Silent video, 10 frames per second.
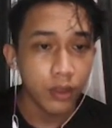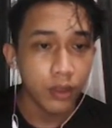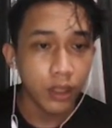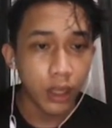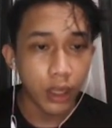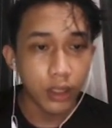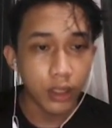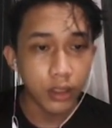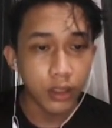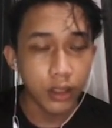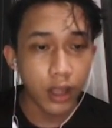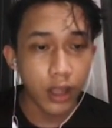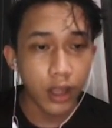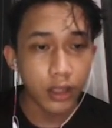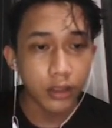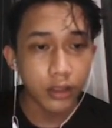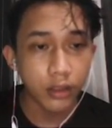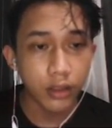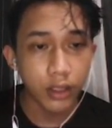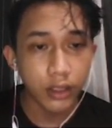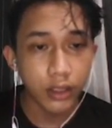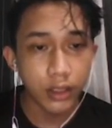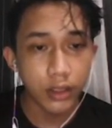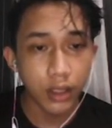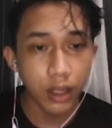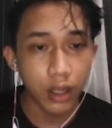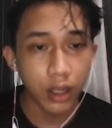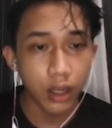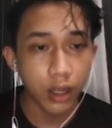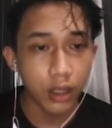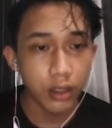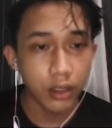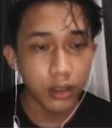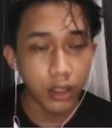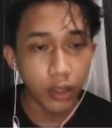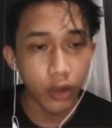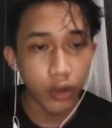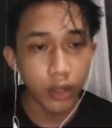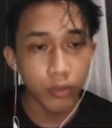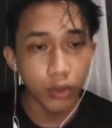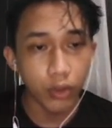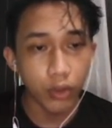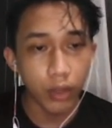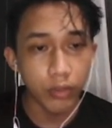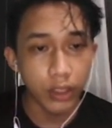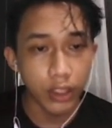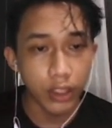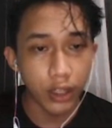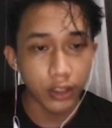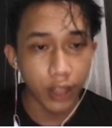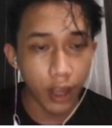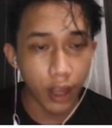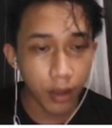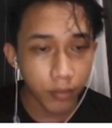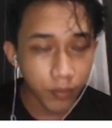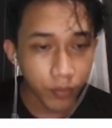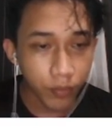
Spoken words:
And then this is a algorithm to empty the array temp,